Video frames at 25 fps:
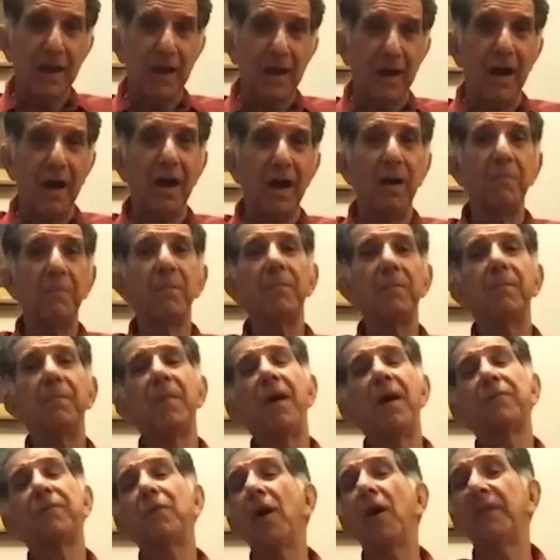uh,
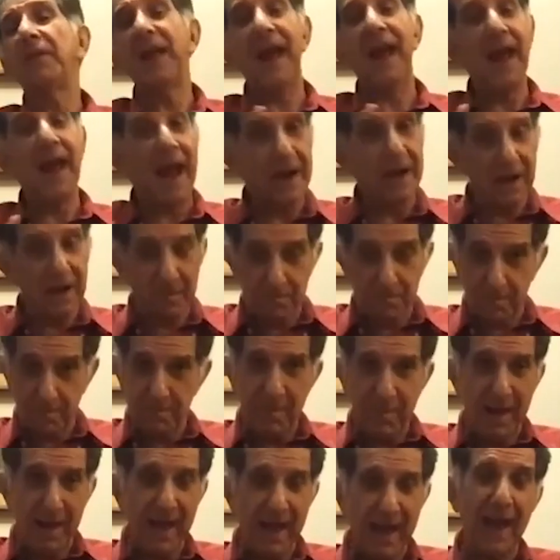of course i had a,
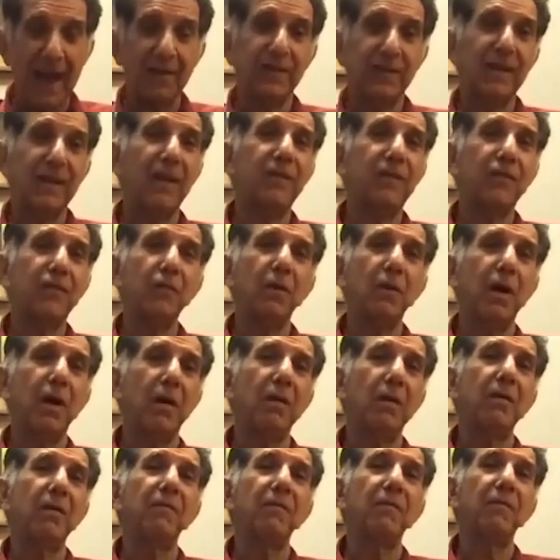access to
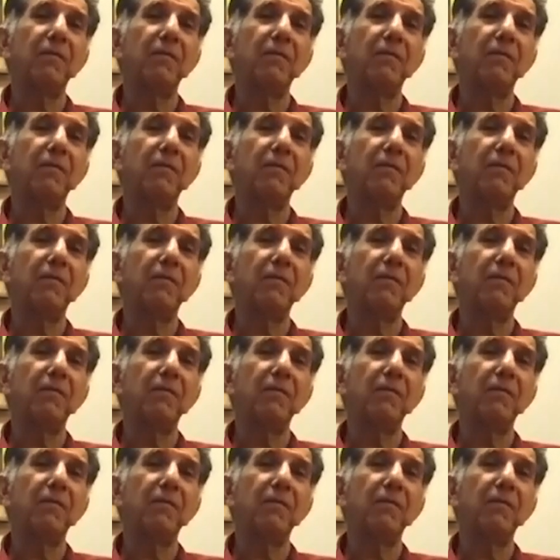a